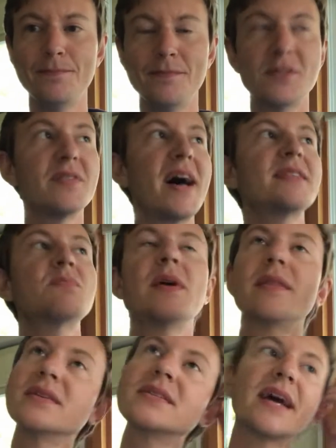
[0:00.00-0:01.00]
So that's
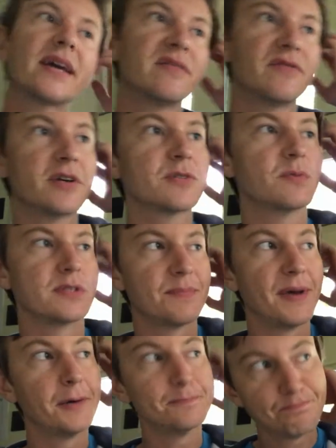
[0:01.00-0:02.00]
what the second verse was
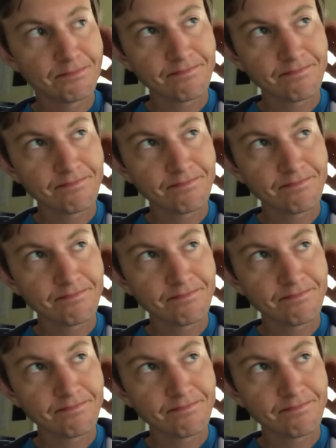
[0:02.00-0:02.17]
about.